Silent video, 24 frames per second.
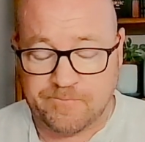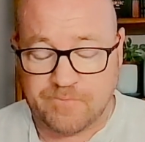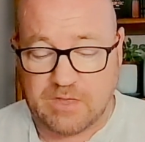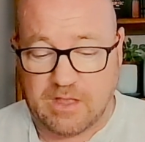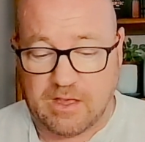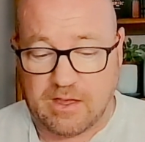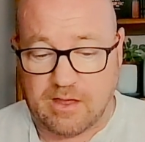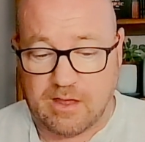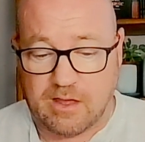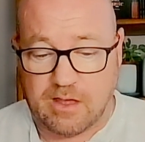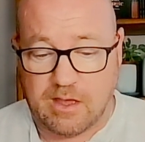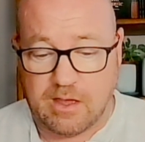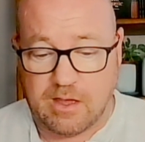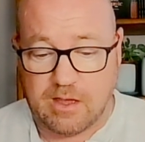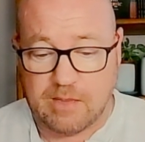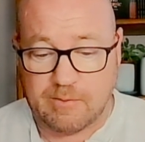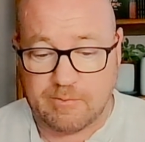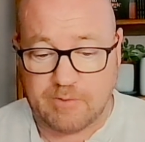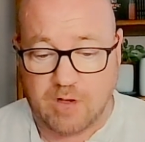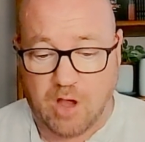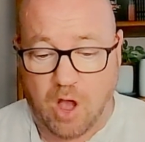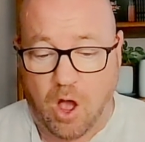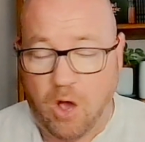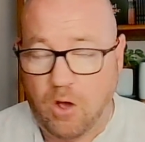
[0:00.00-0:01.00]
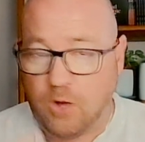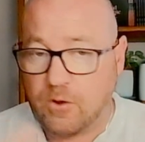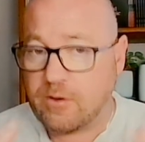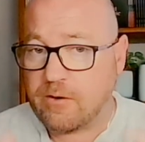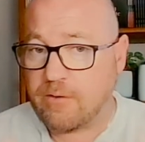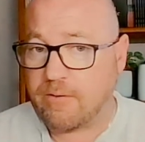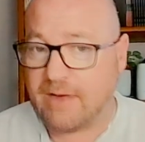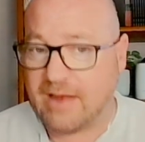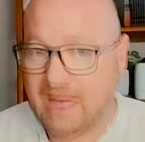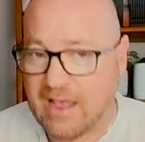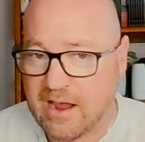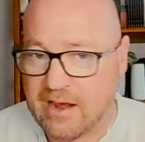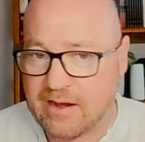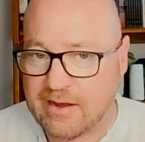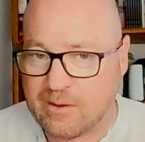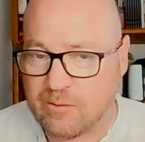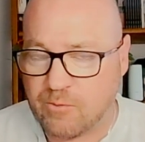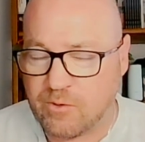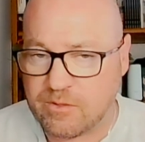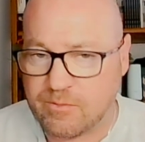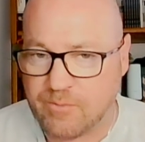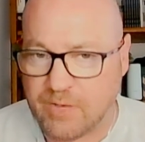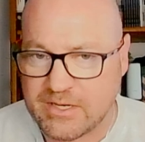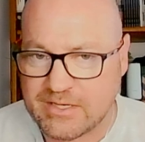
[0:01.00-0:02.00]
co-creating
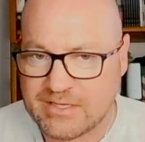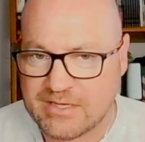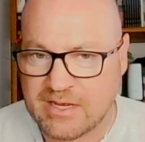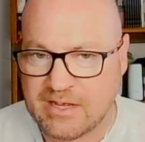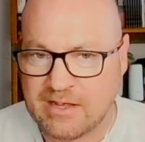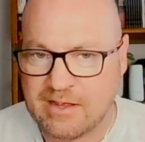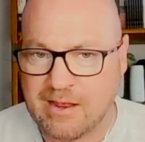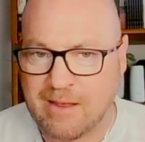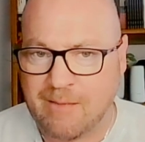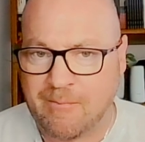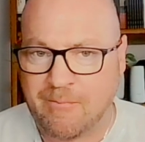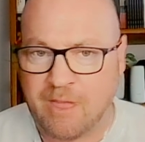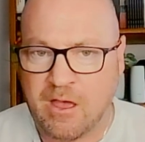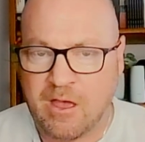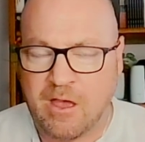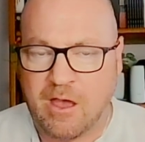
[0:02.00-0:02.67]
with my team